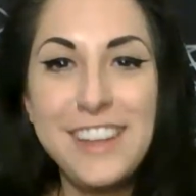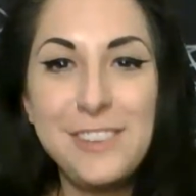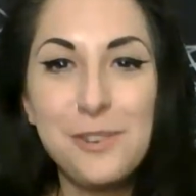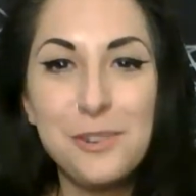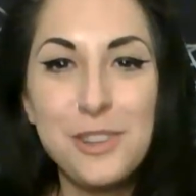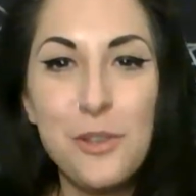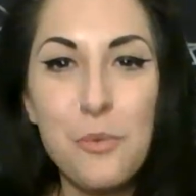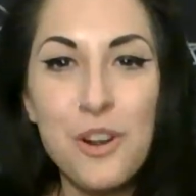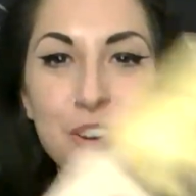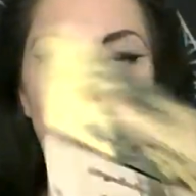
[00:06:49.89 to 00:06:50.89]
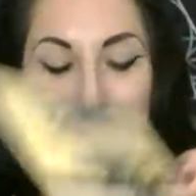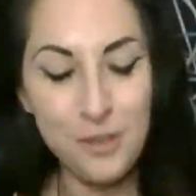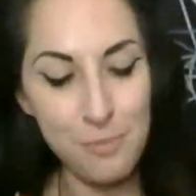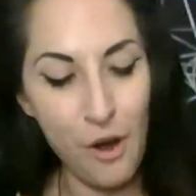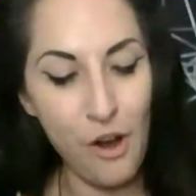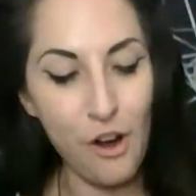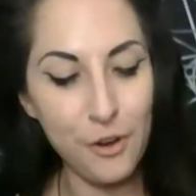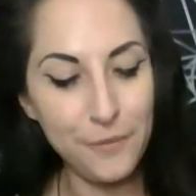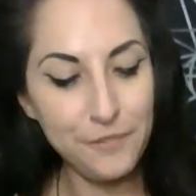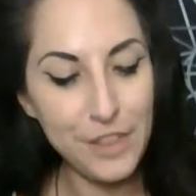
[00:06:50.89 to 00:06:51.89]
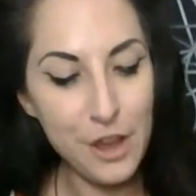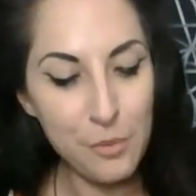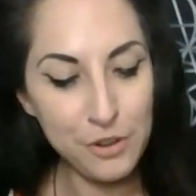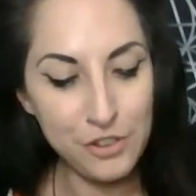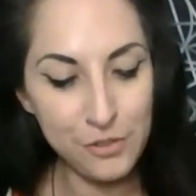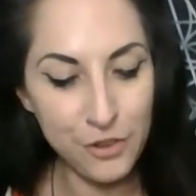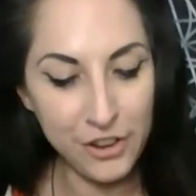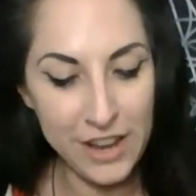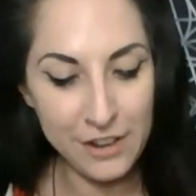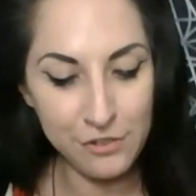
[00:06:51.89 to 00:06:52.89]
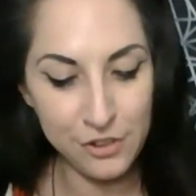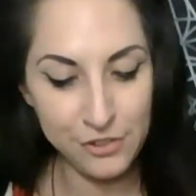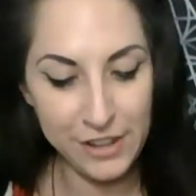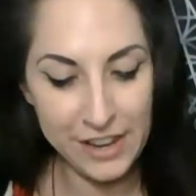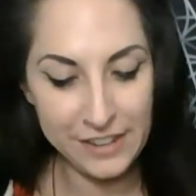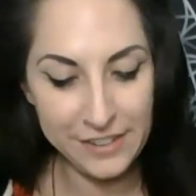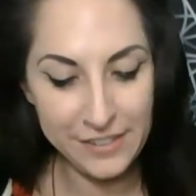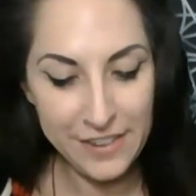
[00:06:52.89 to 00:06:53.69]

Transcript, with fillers: he's holding the world or the ball, which is really interesting.